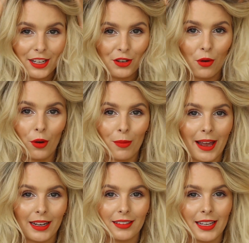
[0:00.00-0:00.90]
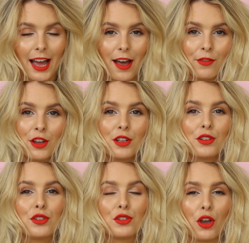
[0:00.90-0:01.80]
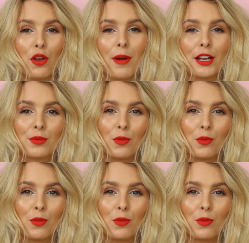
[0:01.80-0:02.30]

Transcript: and you automatically have so much